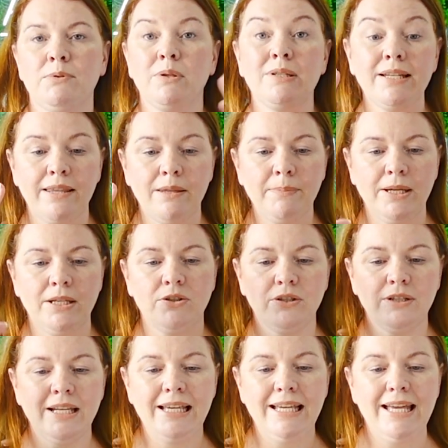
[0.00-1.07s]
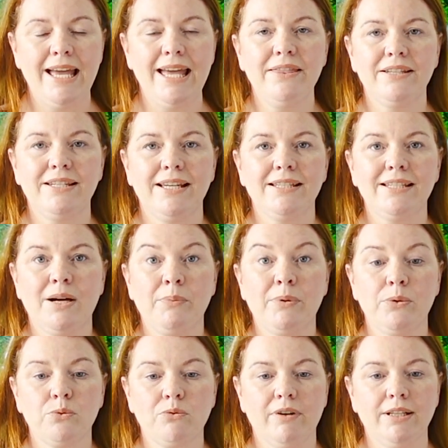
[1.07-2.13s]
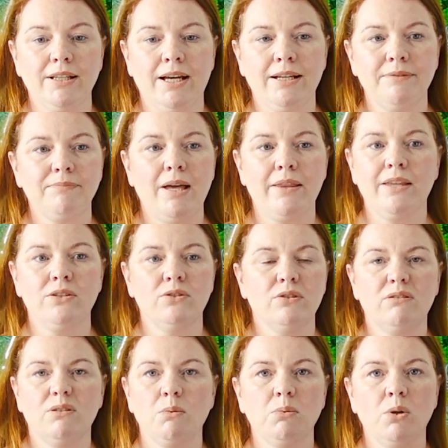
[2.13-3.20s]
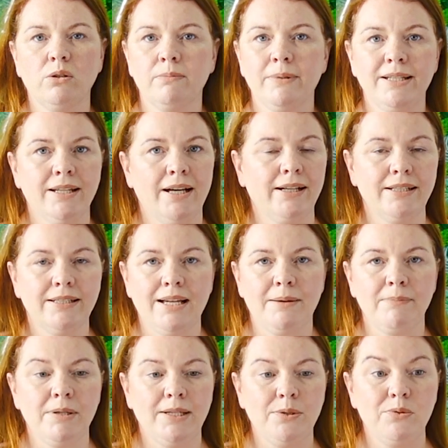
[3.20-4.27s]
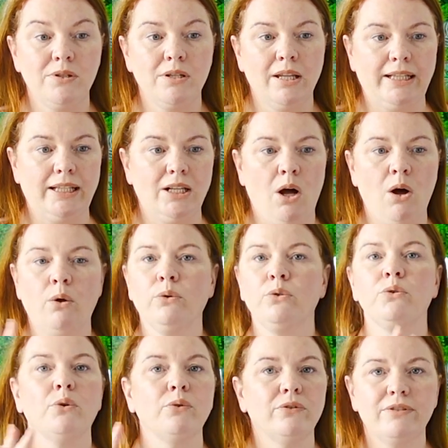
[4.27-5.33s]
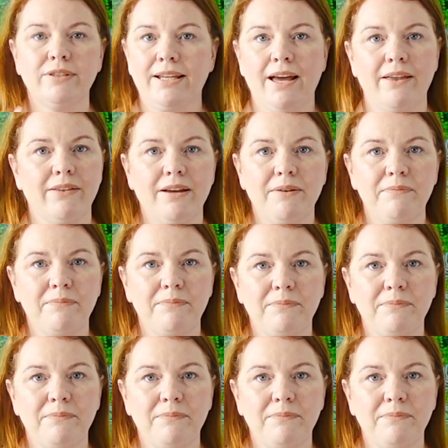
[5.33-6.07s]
So I'd take the pictures in the daytime when there's great light, and then just upload them at nighttime, and it was like all done together.